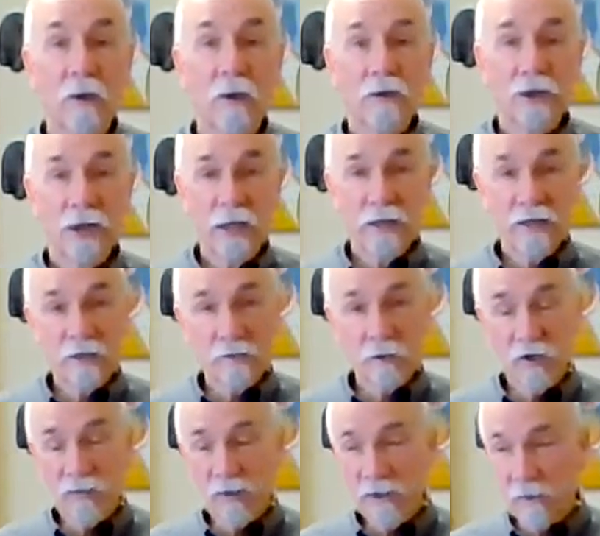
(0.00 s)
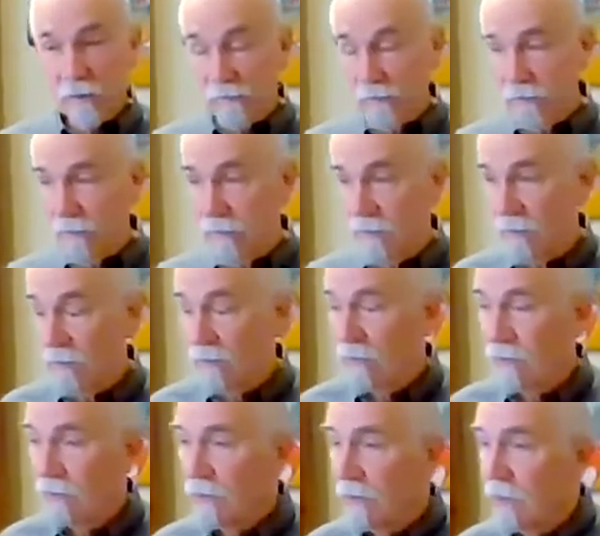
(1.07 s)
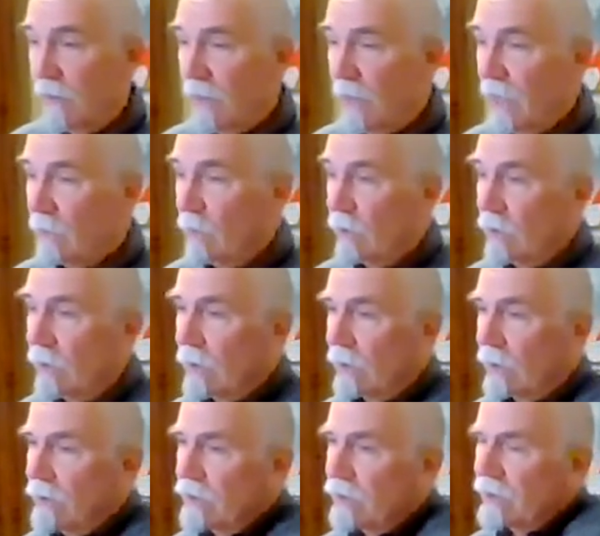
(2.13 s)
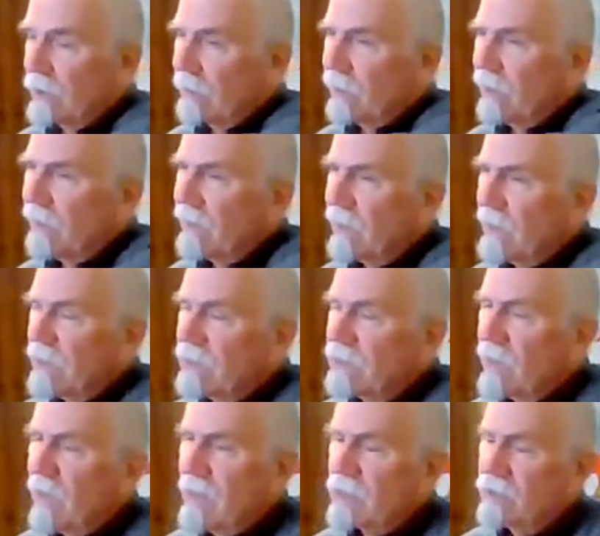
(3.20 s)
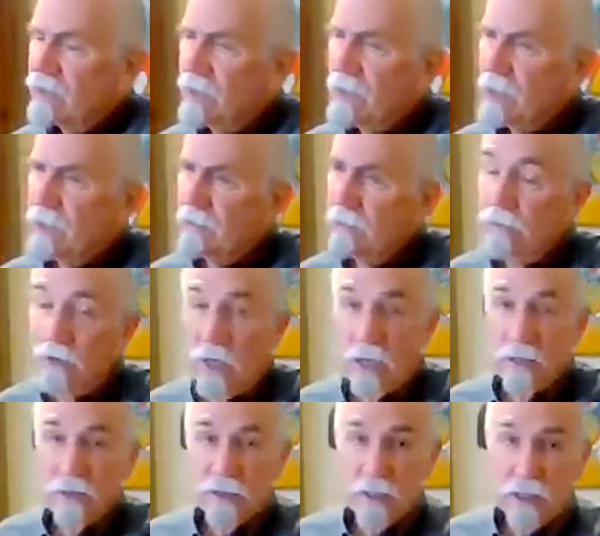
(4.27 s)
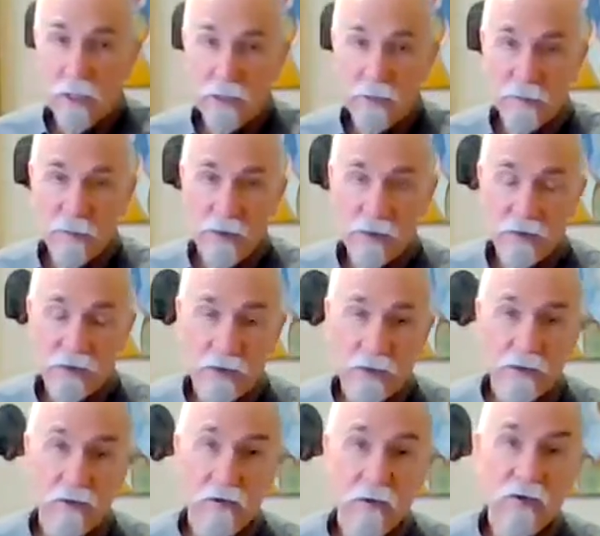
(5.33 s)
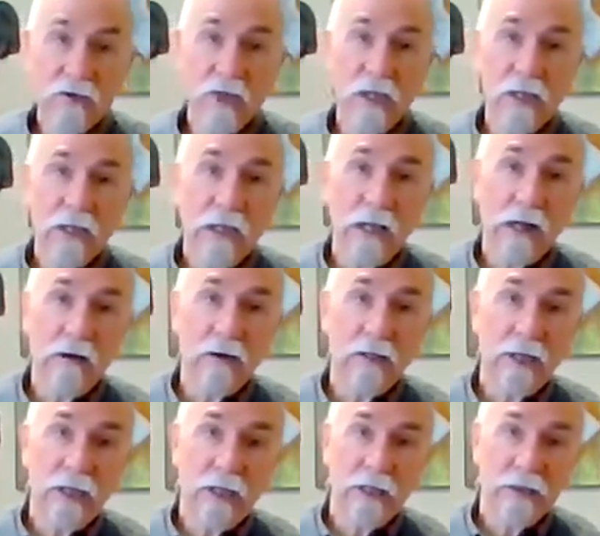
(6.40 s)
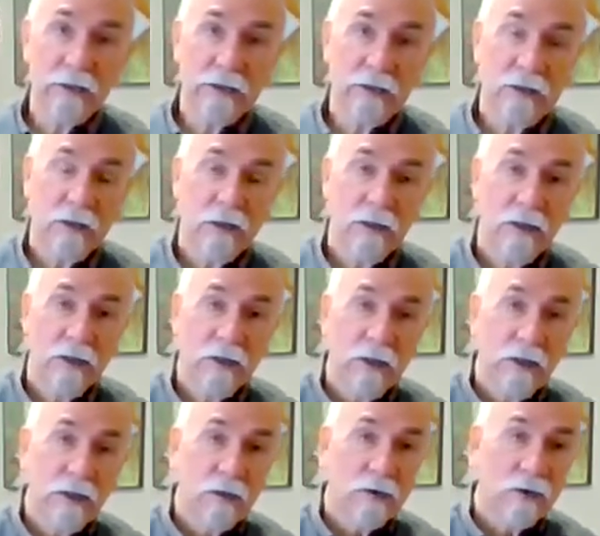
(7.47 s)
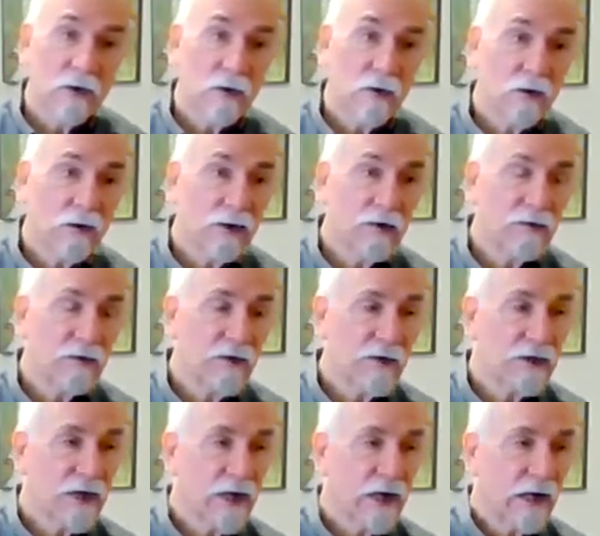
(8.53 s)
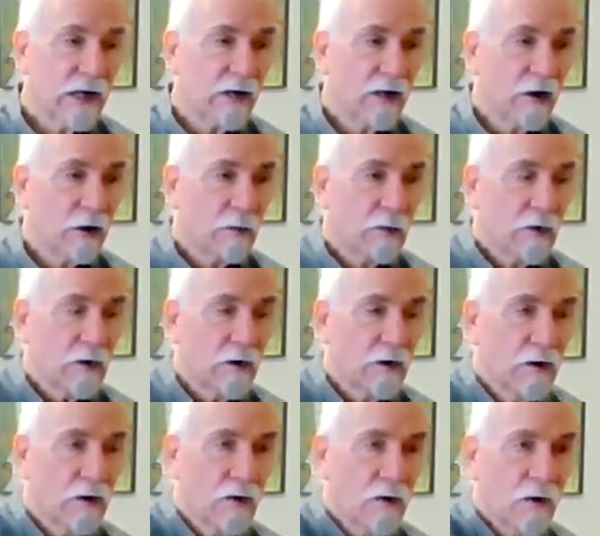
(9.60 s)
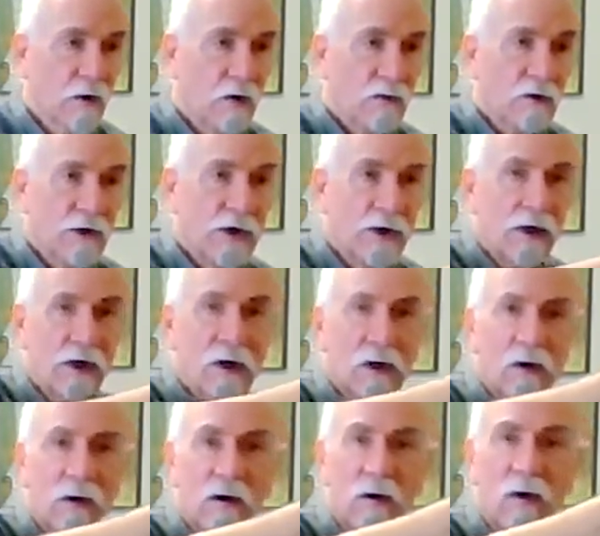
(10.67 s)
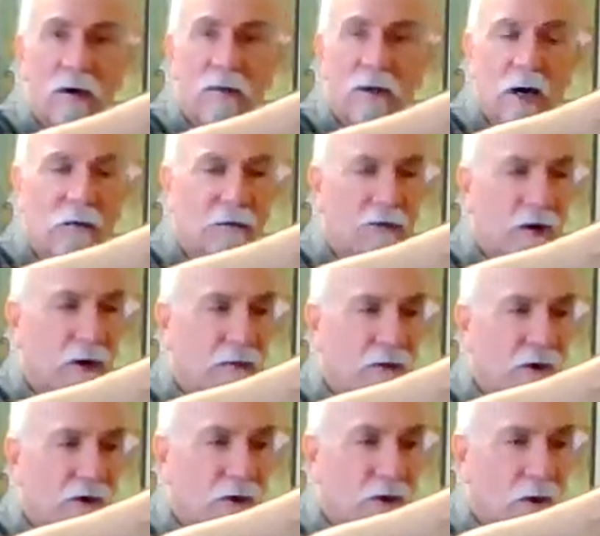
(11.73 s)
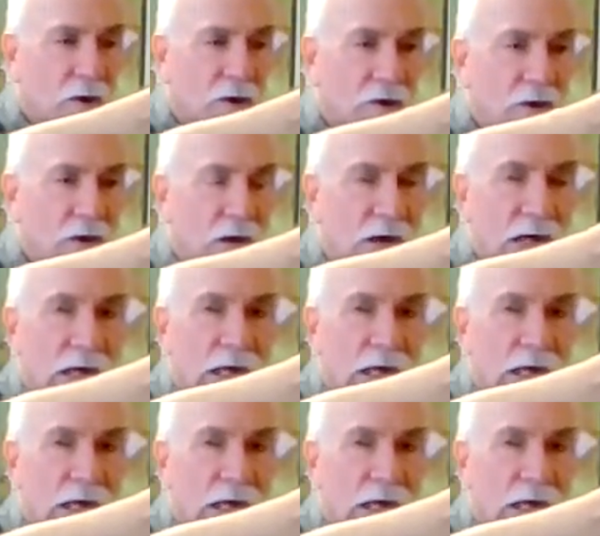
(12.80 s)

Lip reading: We're going to change the movement. We're going to do something that in Tai Chi, Yang style especially, looks like cloud hands. So lift this hand up over here, out in front of your shoulder.